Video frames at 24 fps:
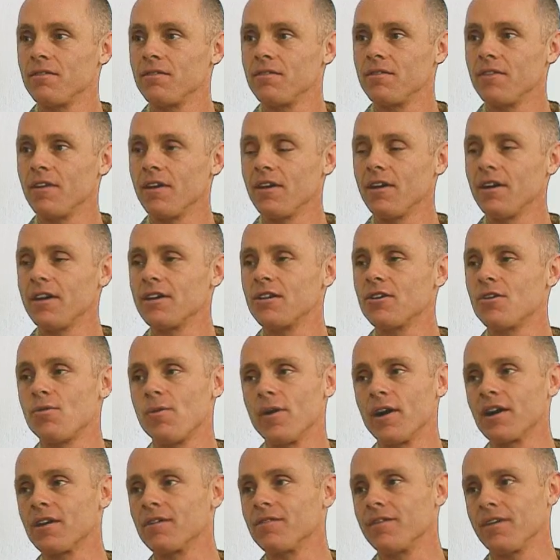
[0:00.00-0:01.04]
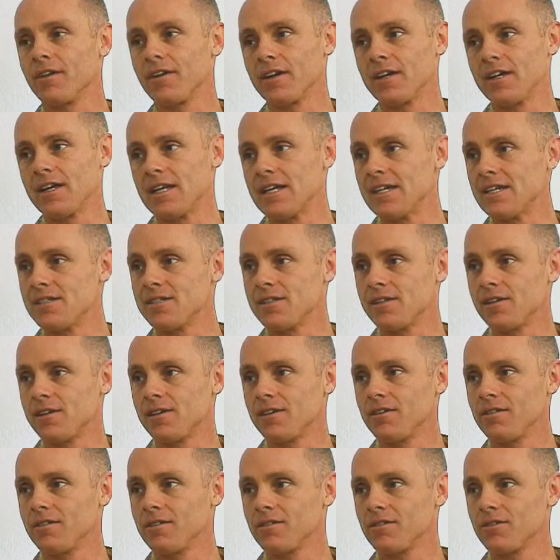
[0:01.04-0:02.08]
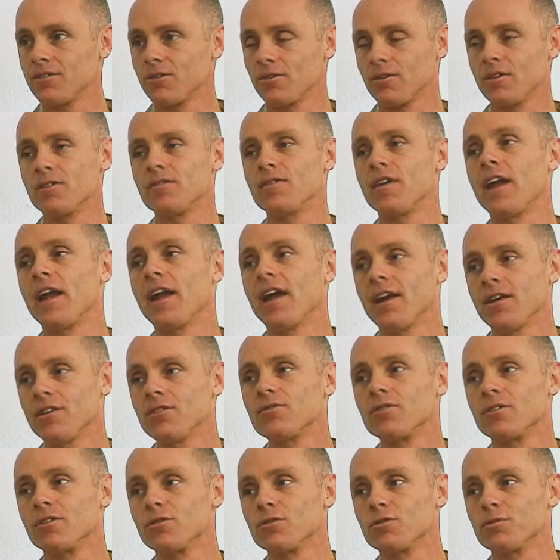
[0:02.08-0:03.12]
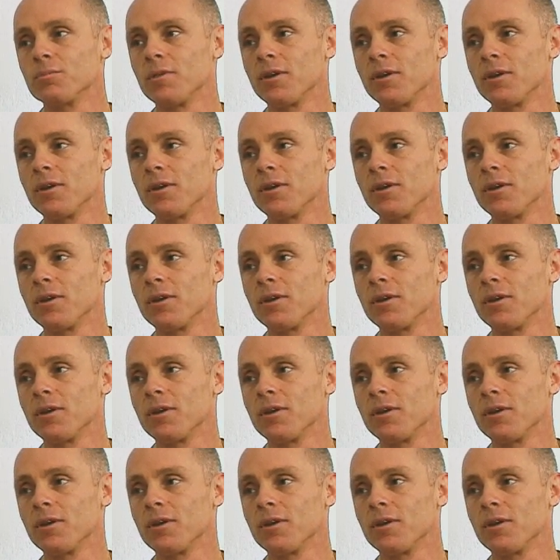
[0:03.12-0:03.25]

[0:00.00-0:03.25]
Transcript: very quick, very easy sort of answers,